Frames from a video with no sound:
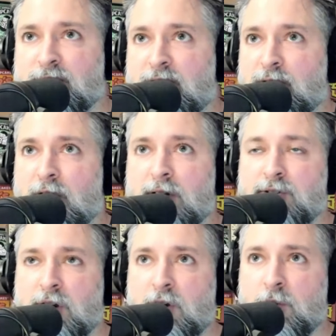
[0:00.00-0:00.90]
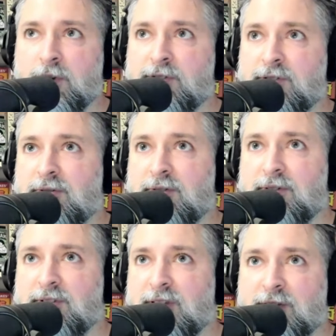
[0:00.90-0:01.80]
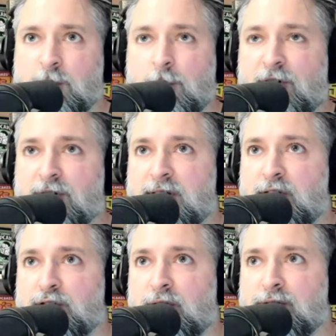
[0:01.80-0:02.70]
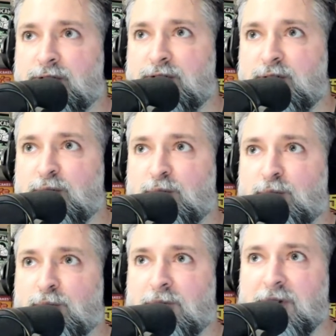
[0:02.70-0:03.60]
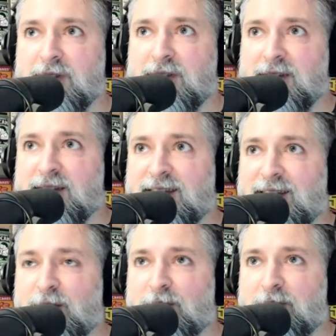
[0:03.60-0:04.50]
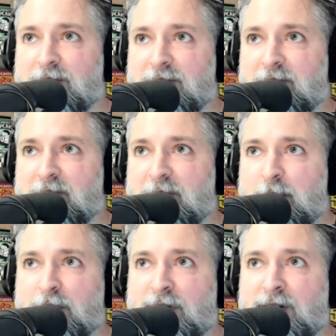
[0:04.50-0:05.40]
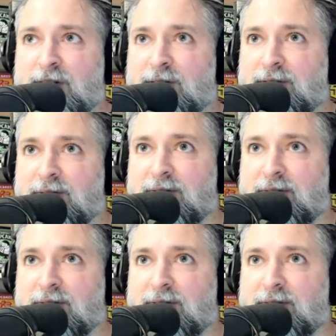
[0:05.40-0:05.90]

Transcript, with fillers: I try to always send some of our t-shirts to, you know, people that are